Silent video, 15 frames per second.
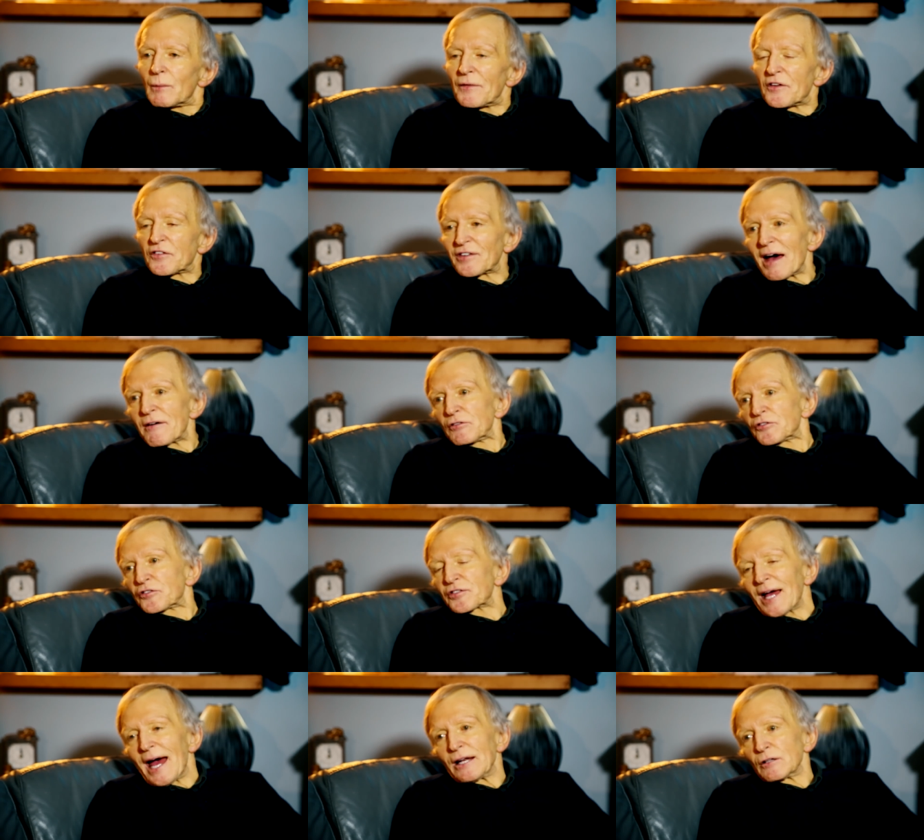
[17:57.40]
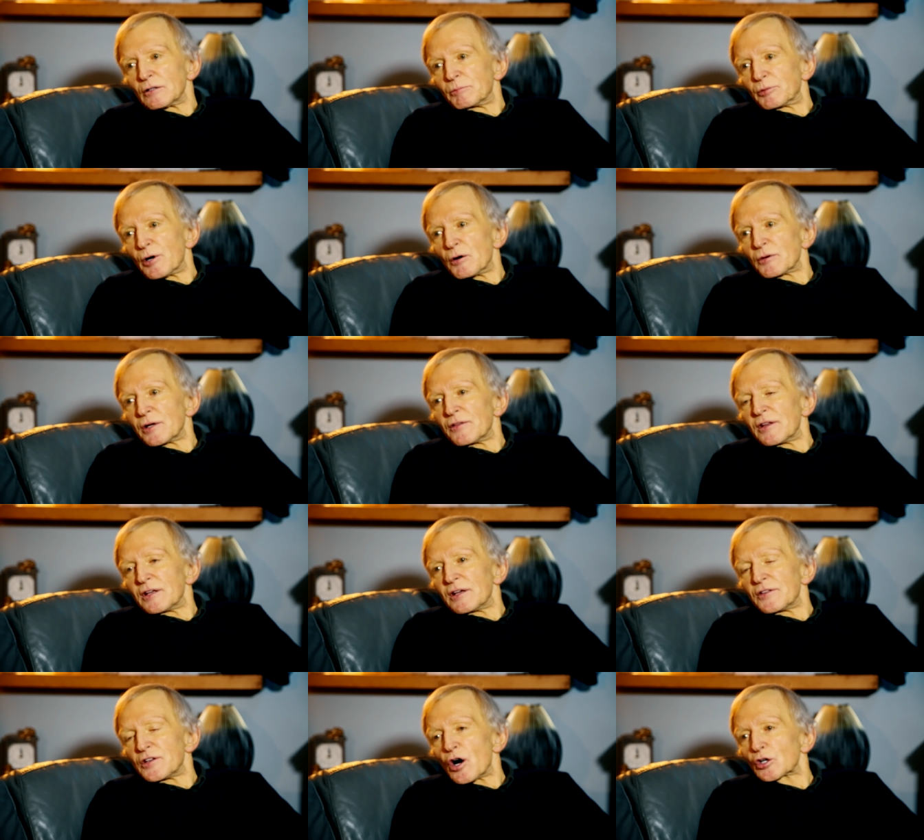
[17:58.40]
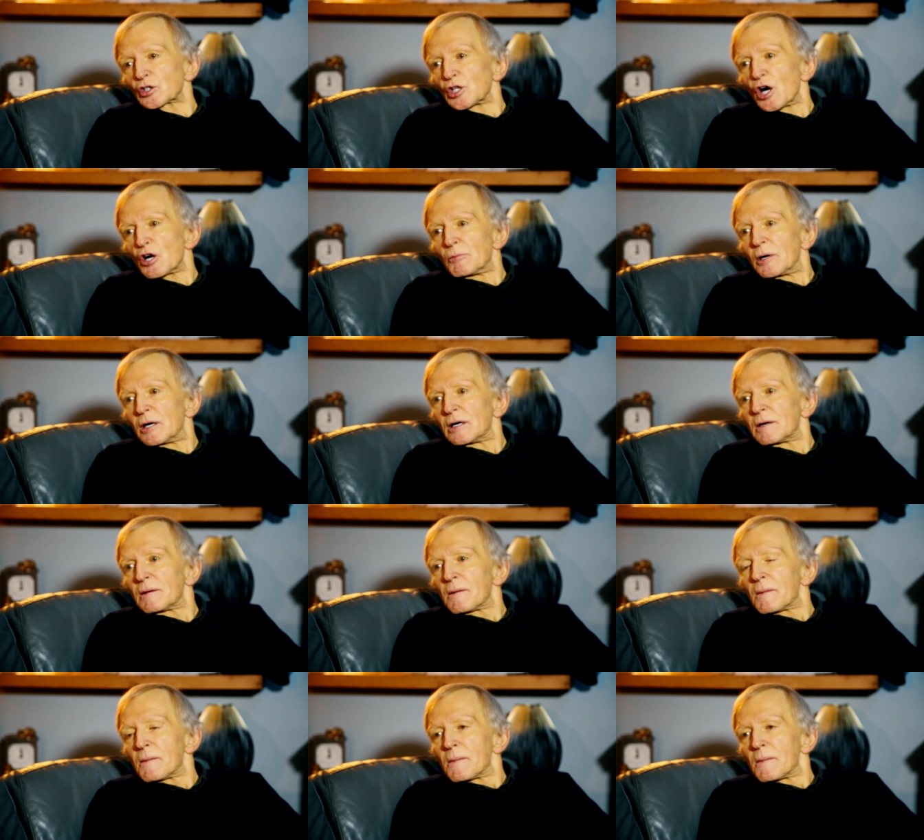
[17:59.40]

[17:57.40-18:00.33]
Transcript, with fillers: when the Savile scandal broke in the October,